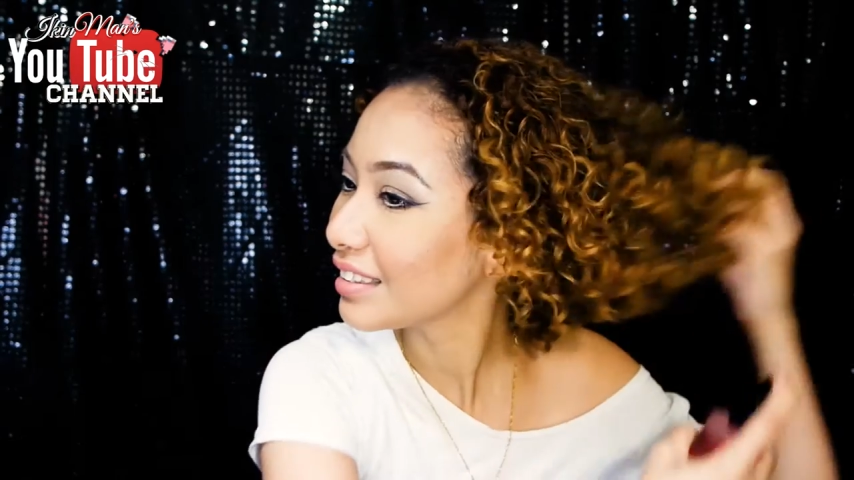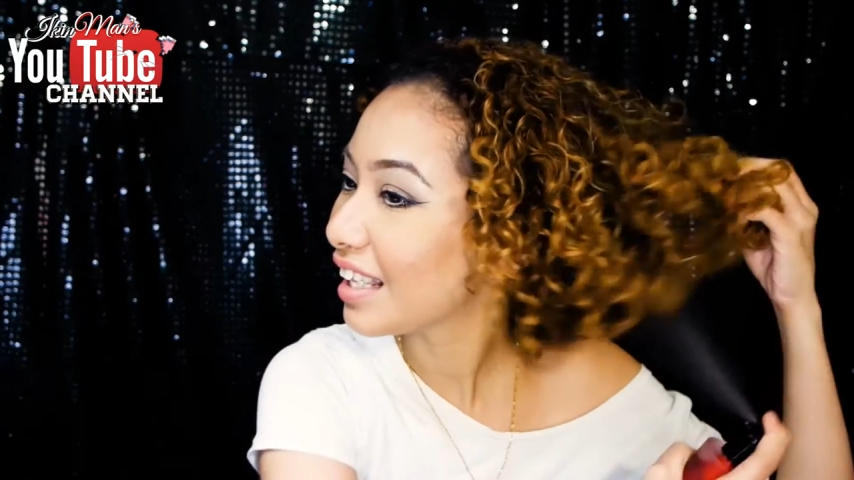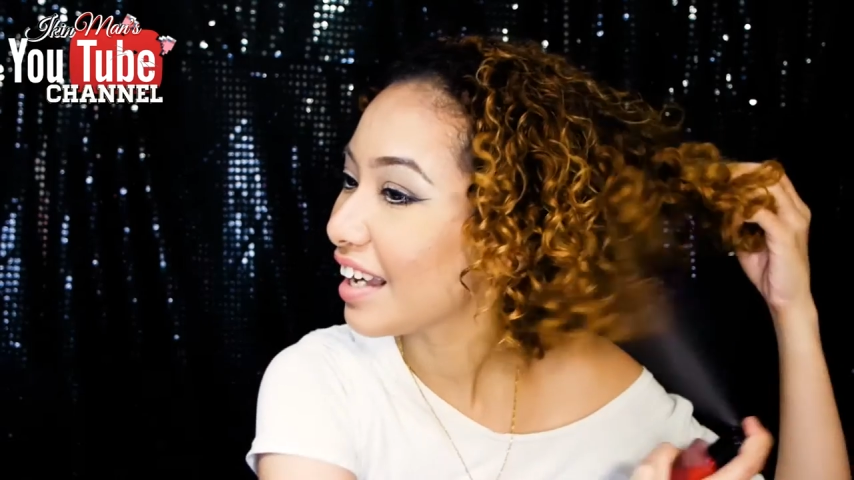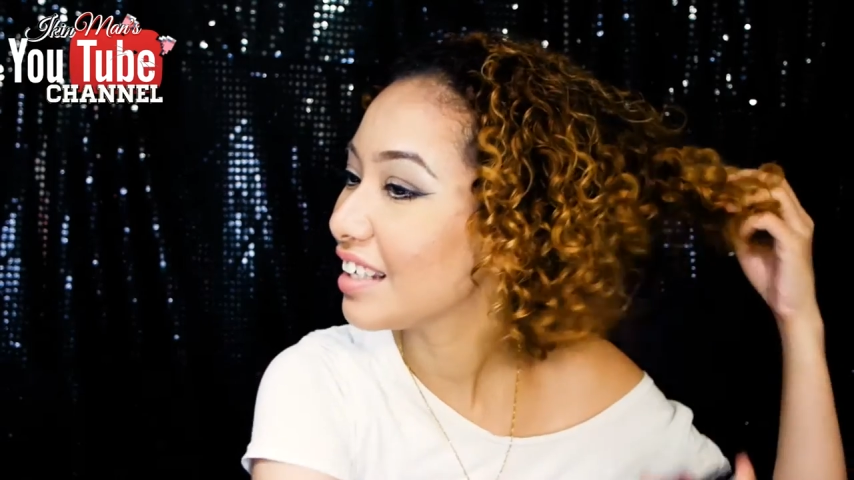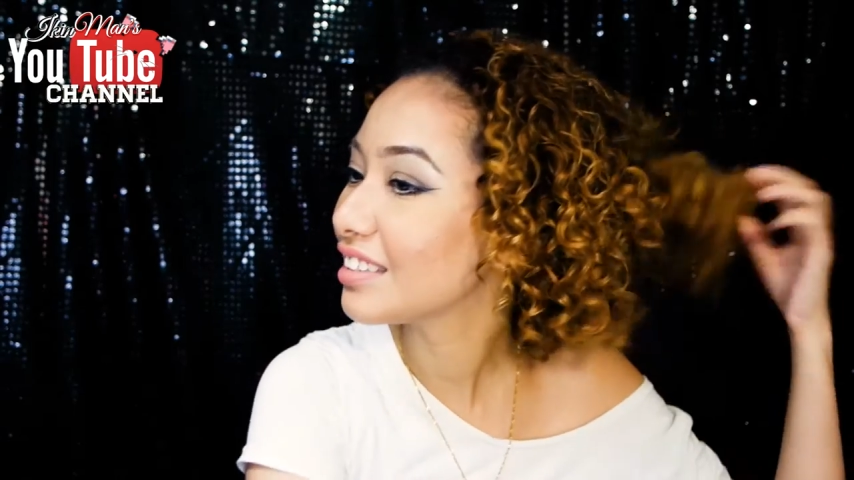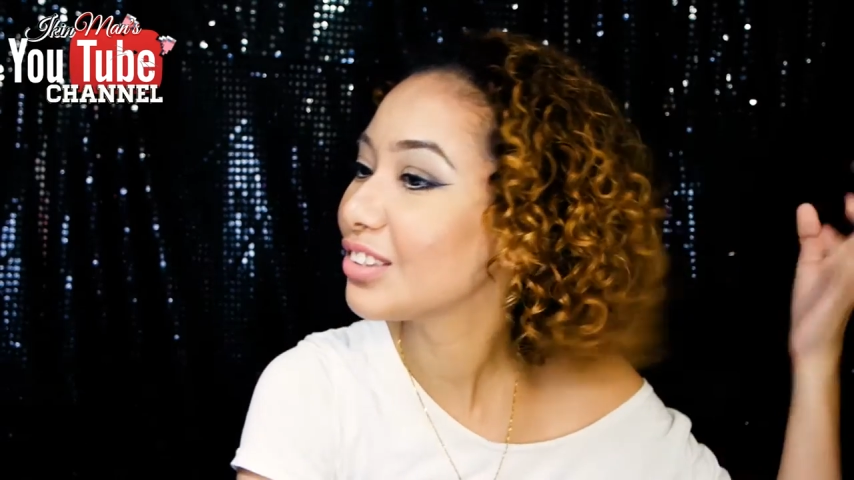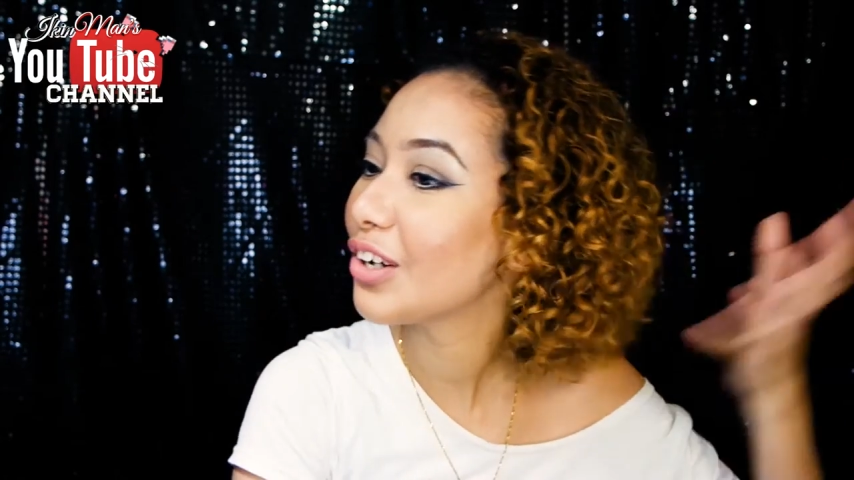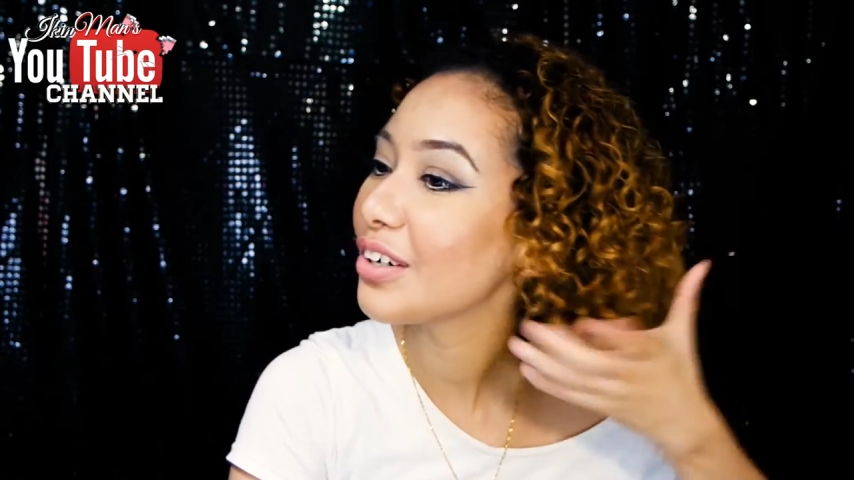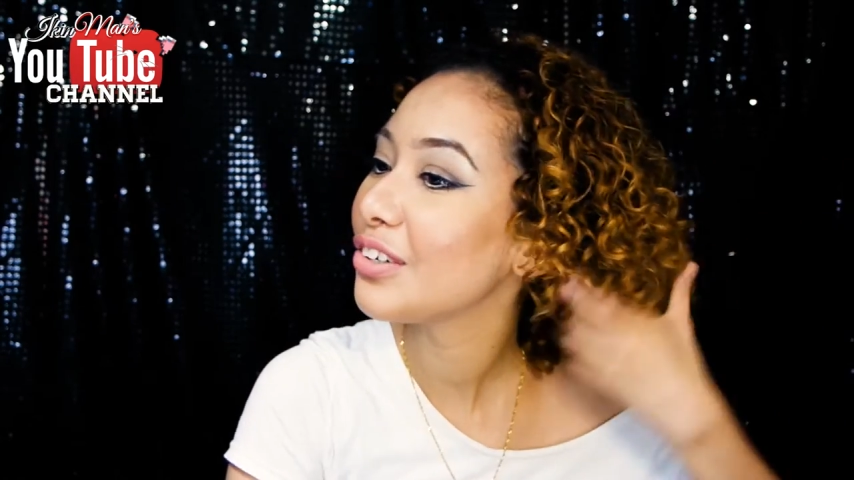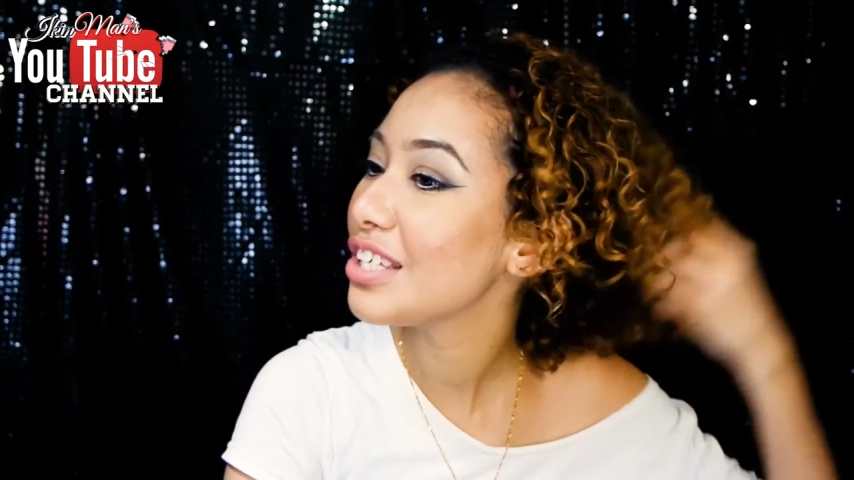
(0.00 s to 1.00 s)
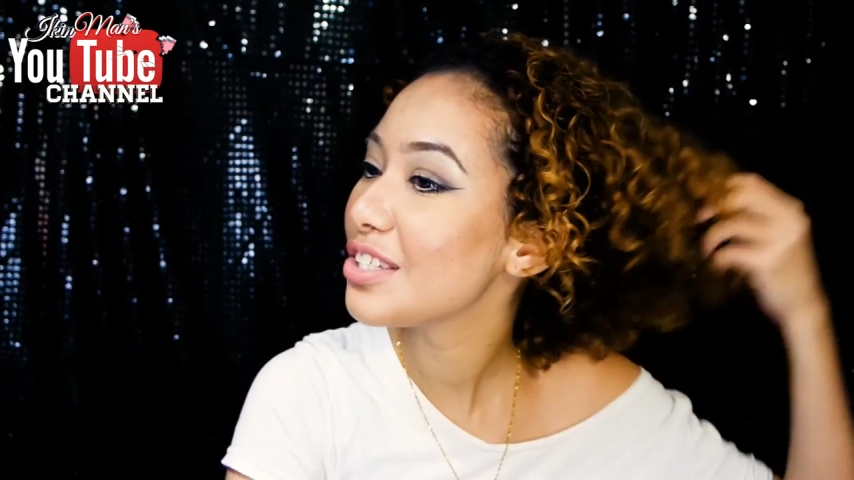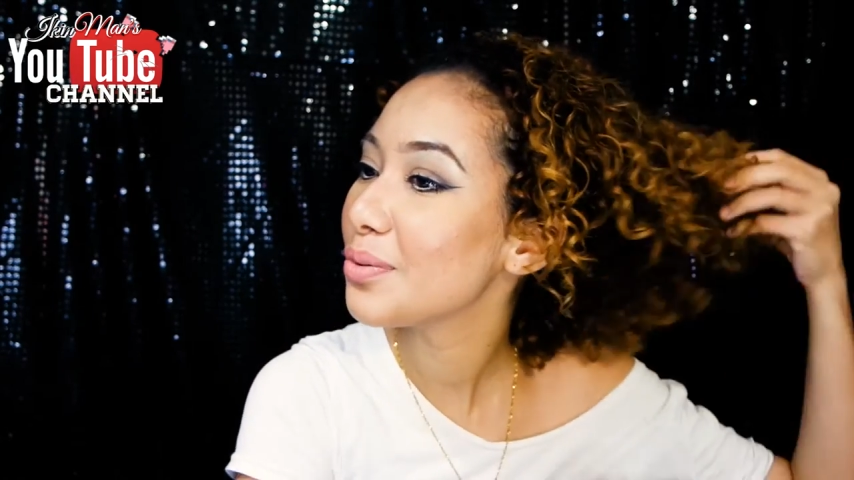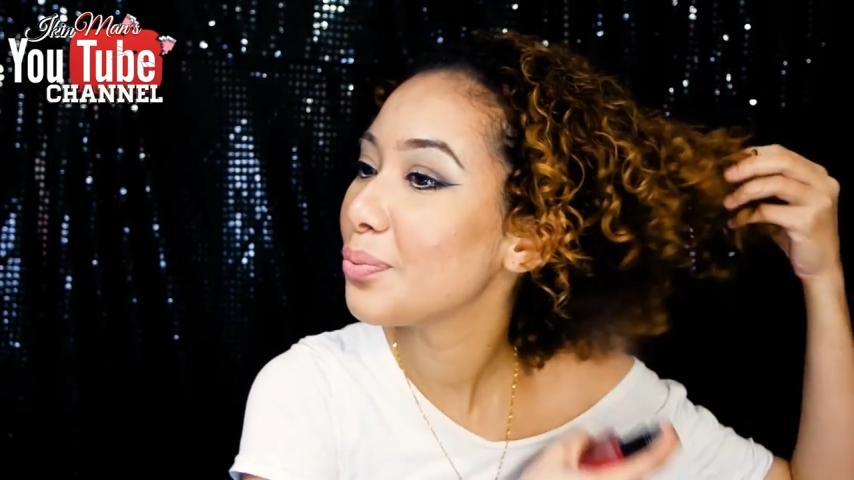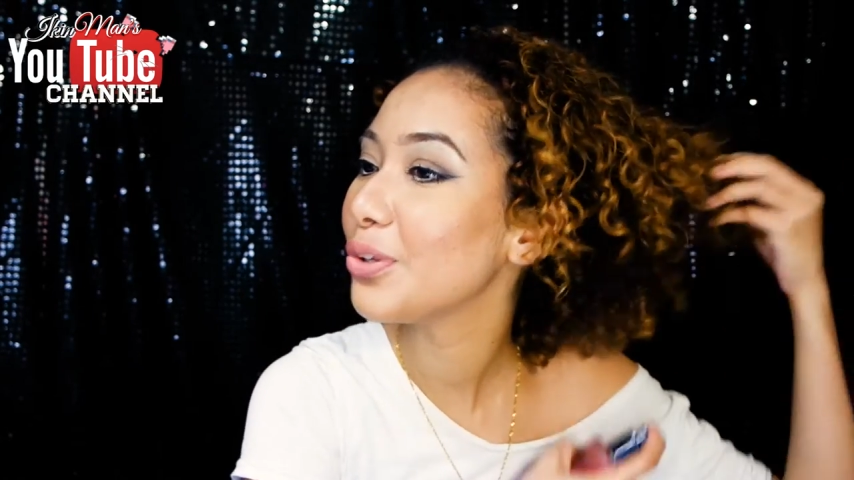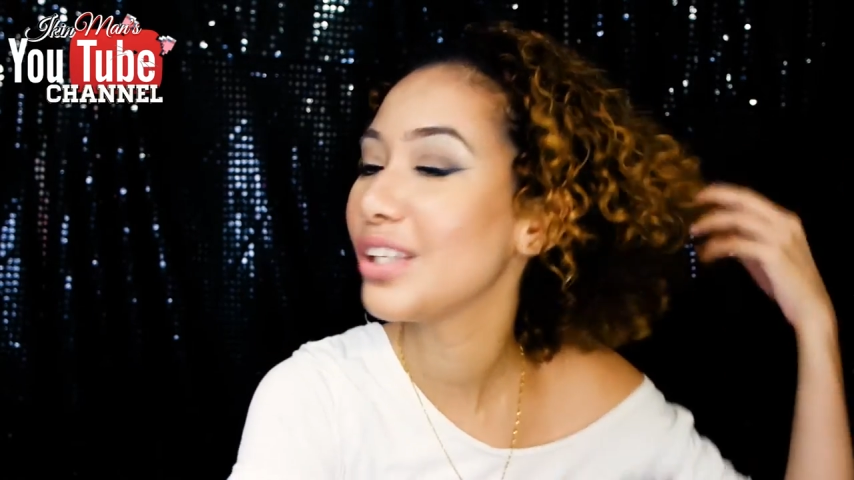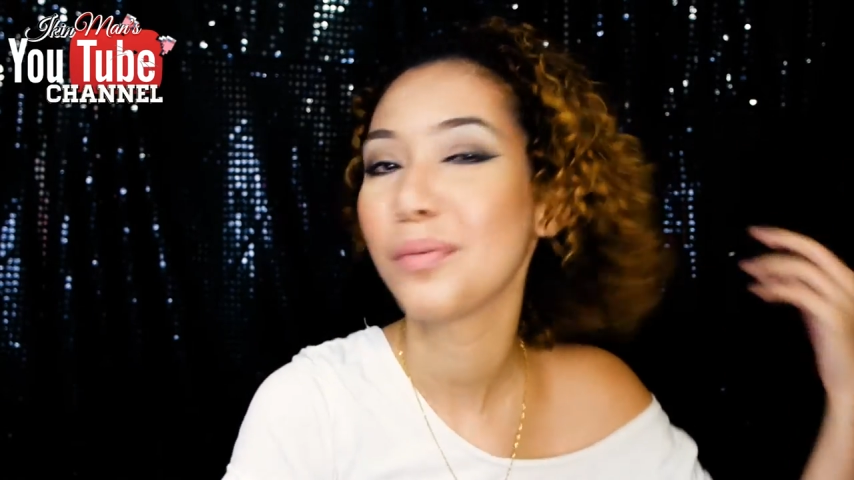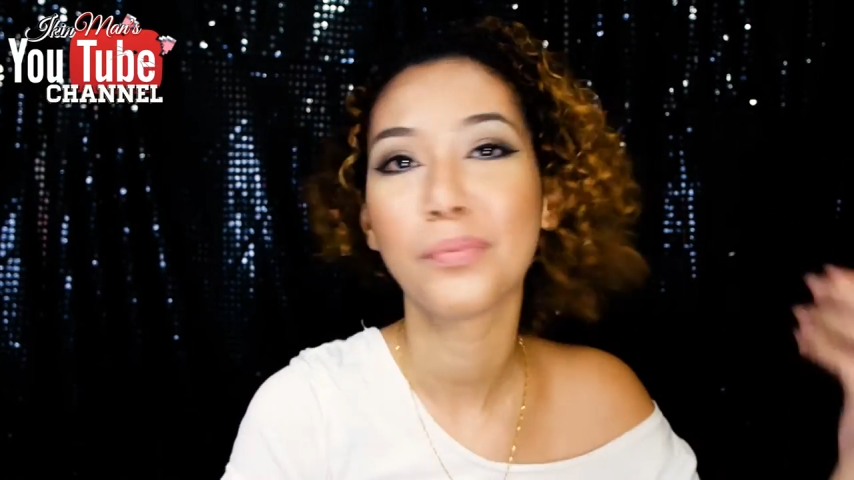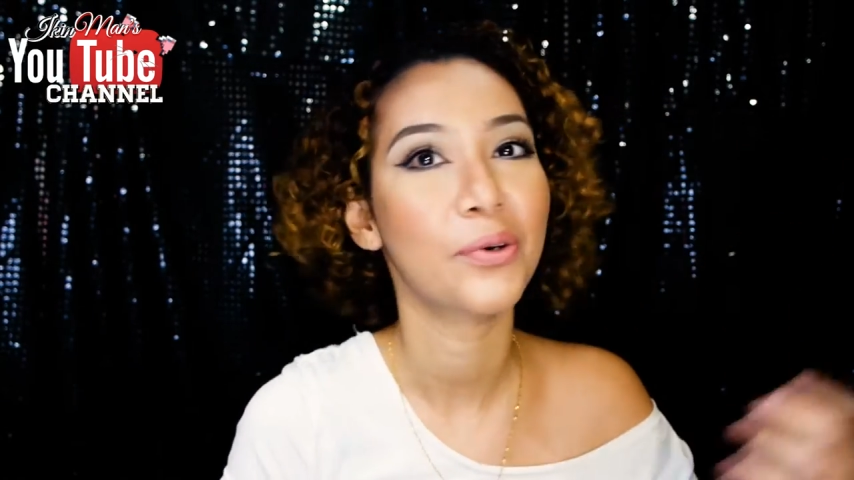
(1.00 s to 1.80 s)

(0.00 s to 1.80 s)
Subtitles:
it's like it's not distributing